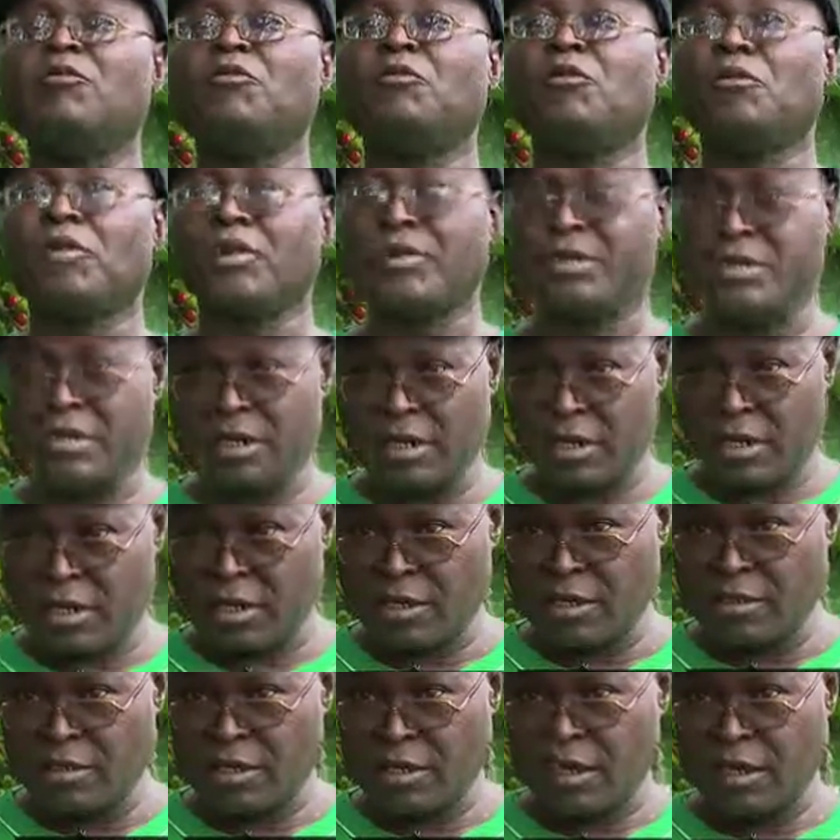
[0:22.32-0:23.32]

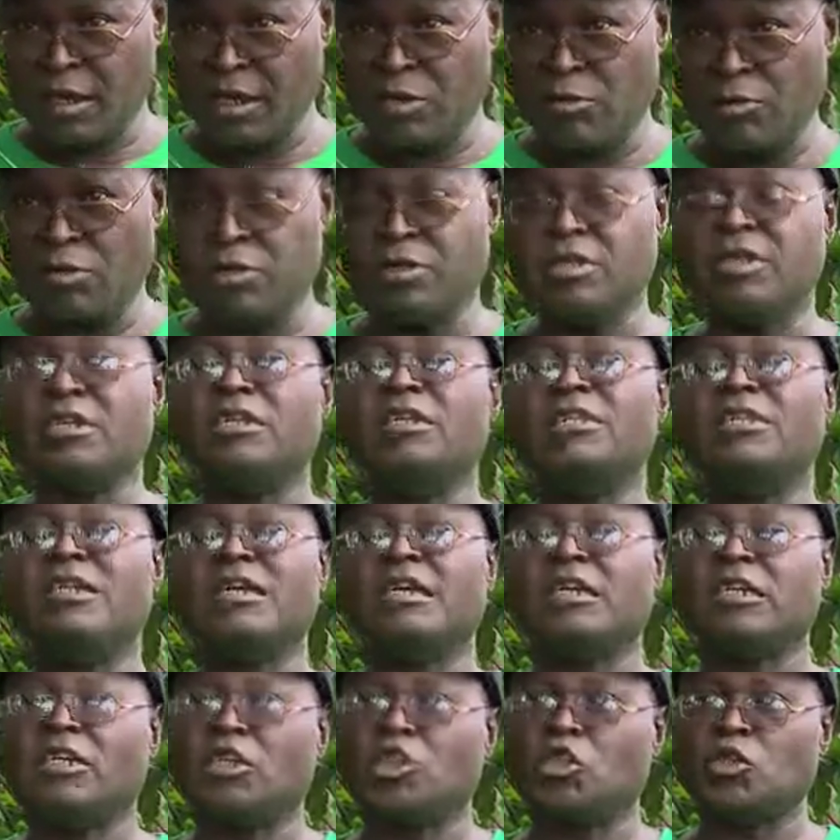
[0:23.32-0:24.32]
fertilizer within
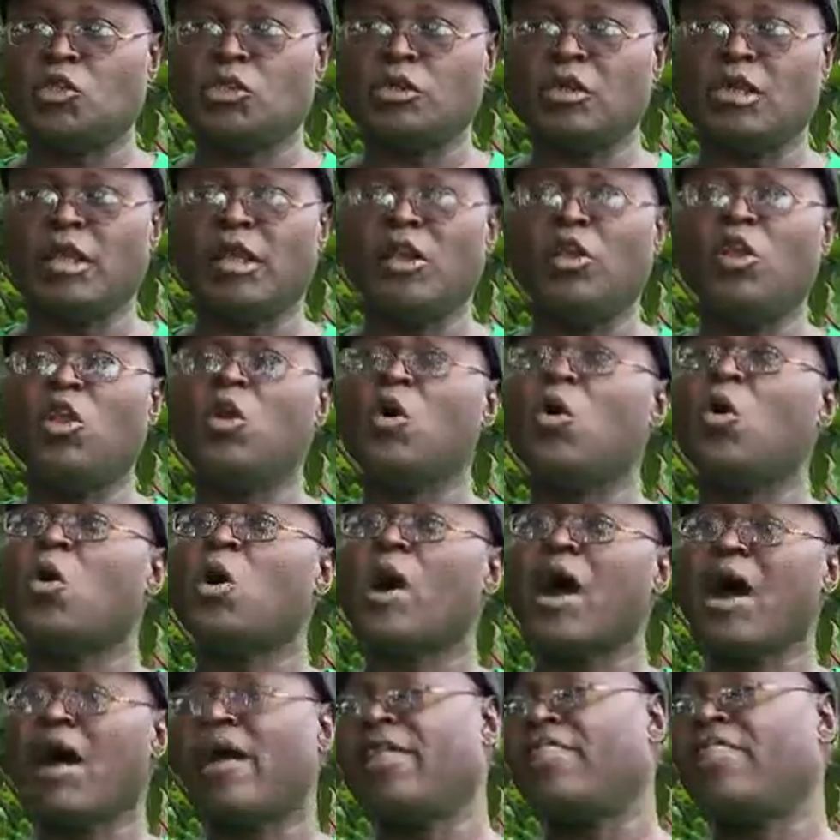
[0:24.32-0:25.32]
the region.
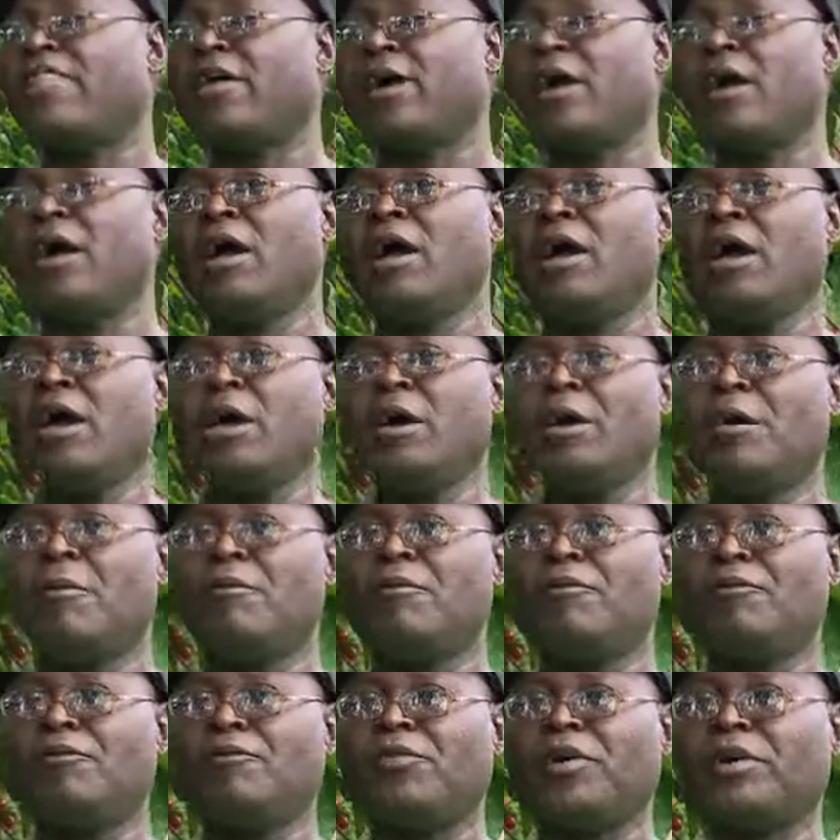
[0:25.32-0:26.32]
No other
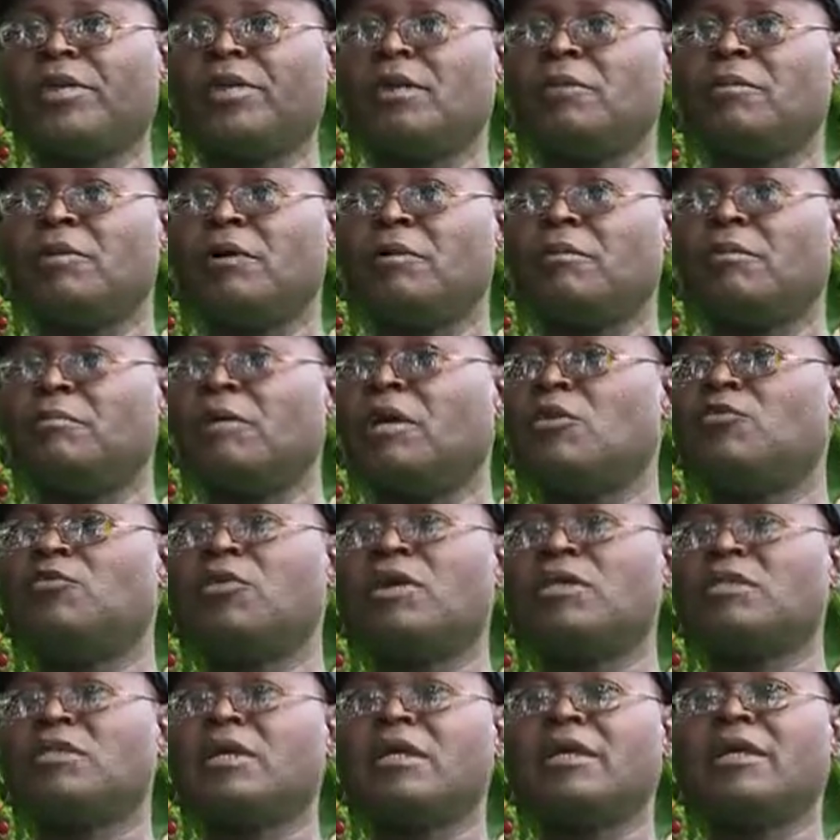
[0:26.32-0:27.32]

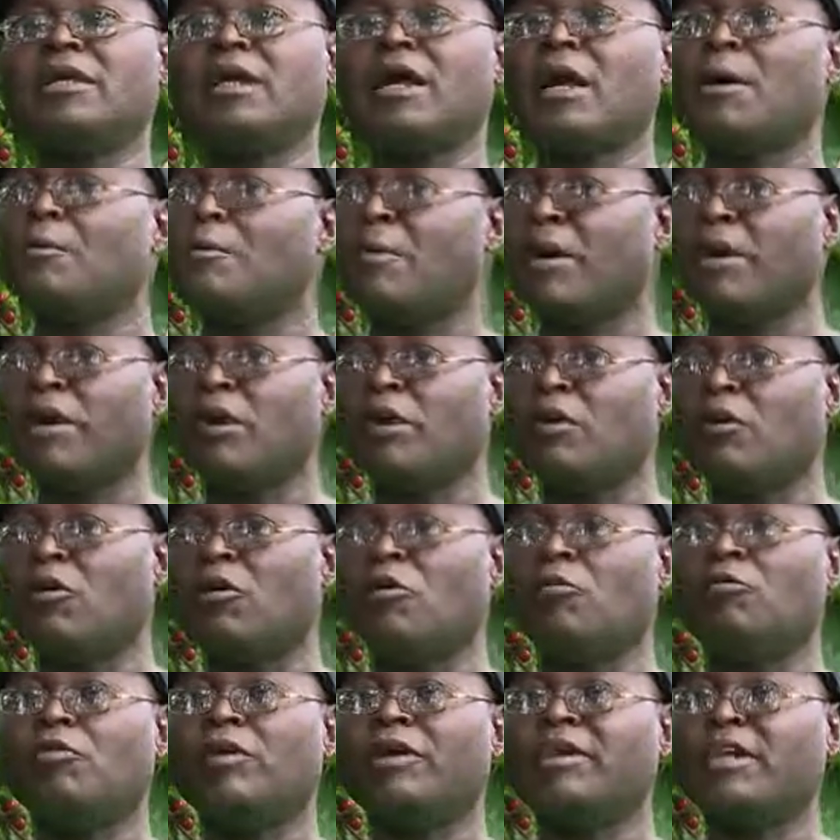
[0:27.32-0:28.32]
manufacturing company
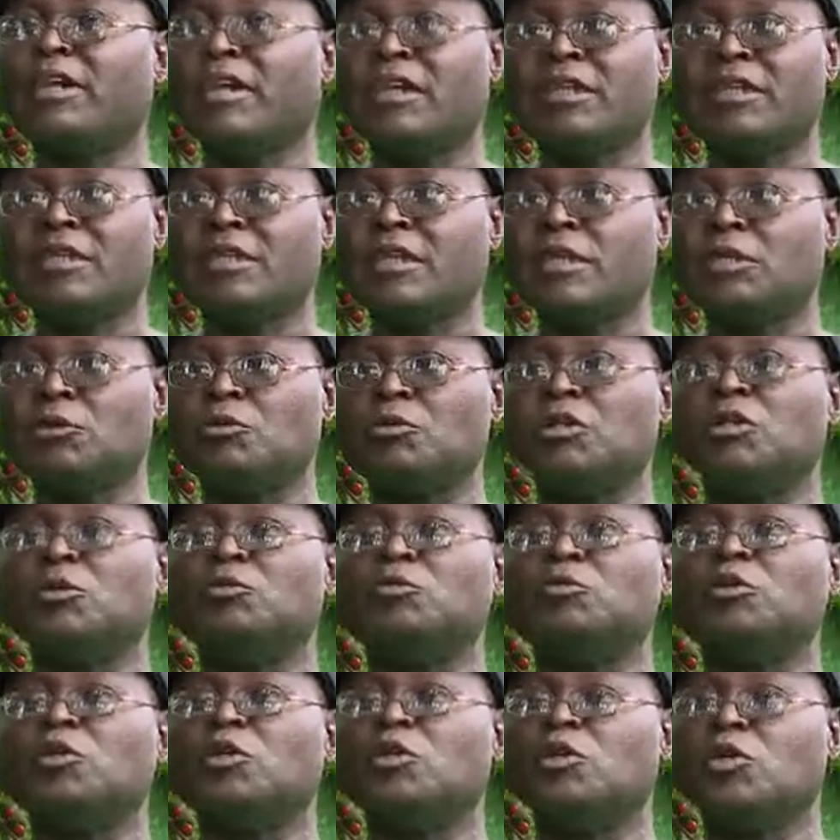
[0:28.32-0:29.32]
of fertilizers
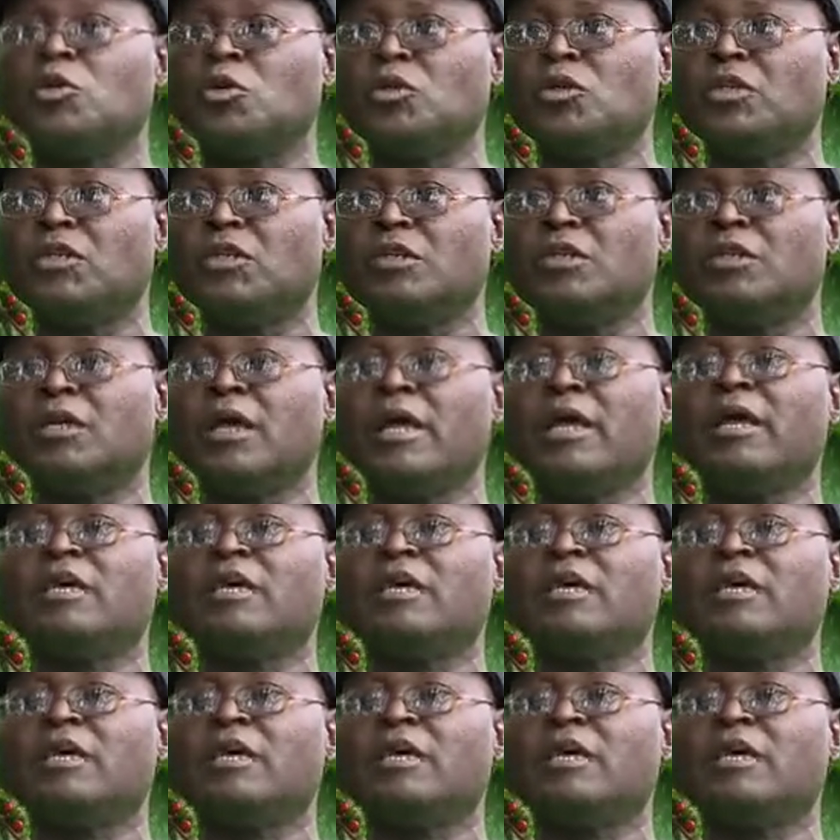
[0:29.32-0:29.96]
which produces